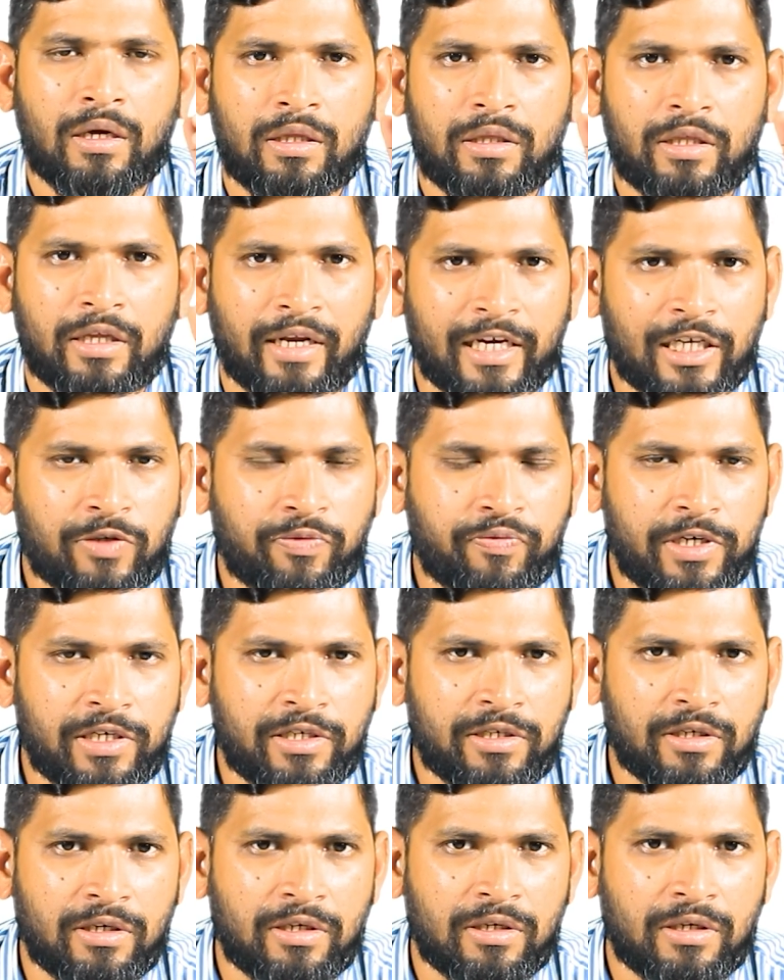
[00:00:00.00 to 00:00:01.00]
The next
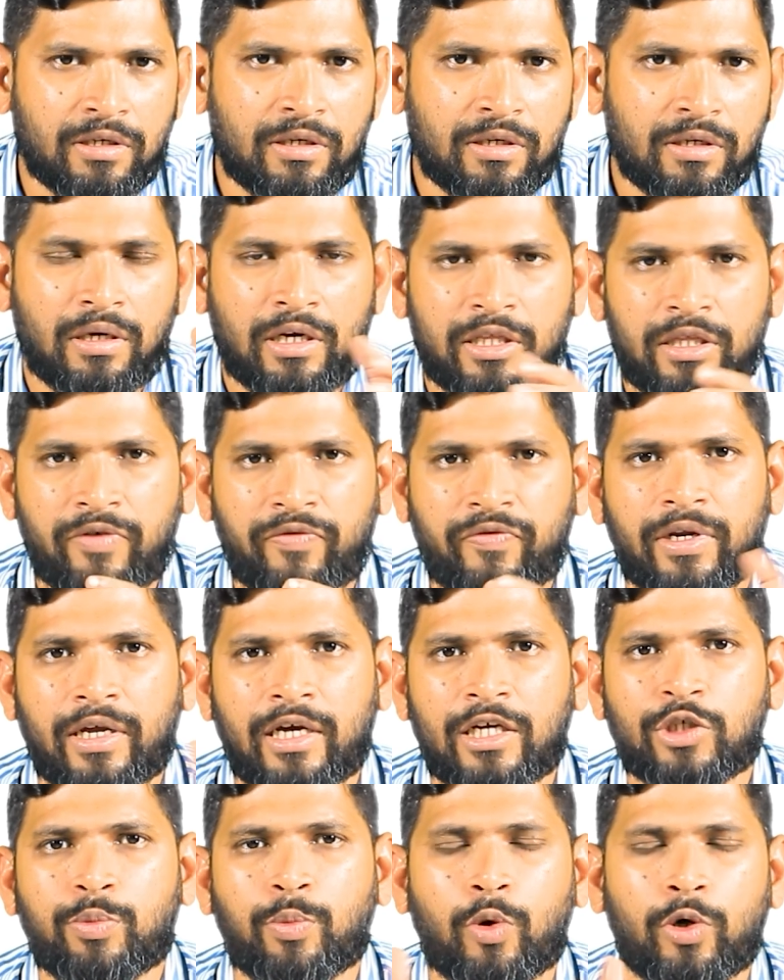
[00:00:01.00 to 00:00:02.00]
feature in the
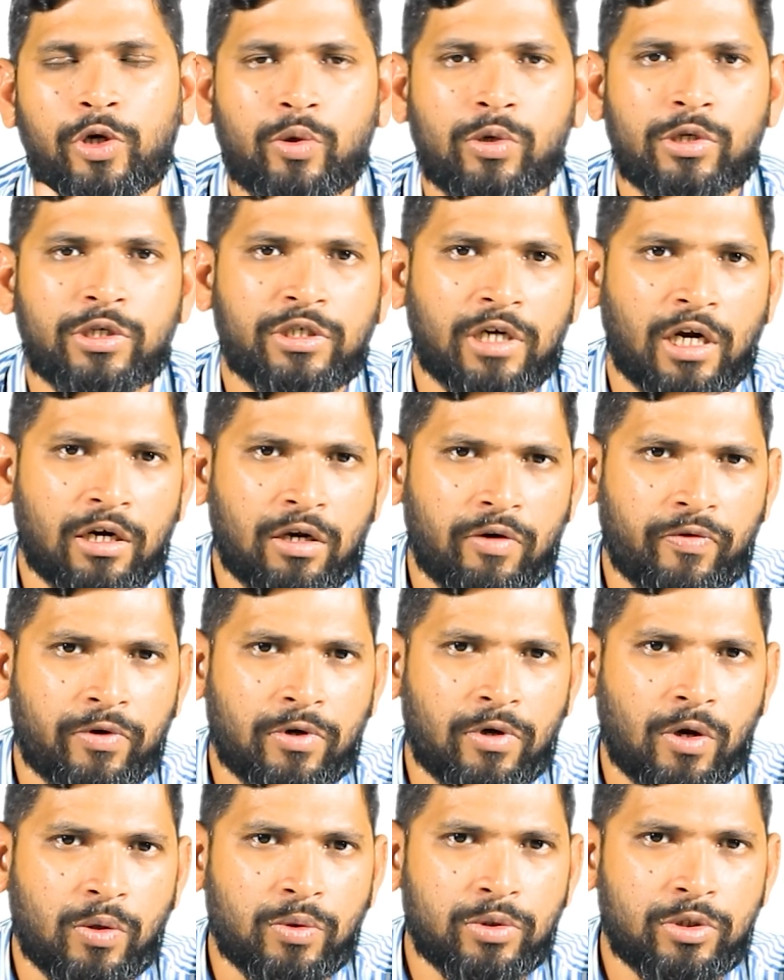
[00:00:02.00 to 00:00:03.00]
finance module is chart of
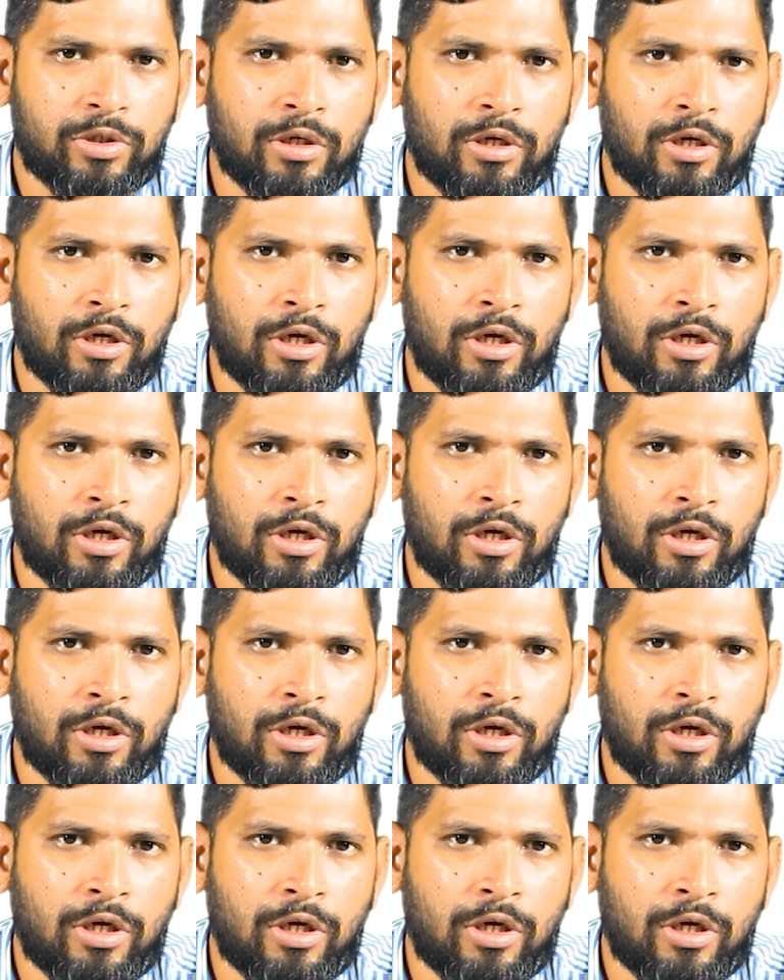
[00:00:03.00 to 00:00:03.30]
accounts.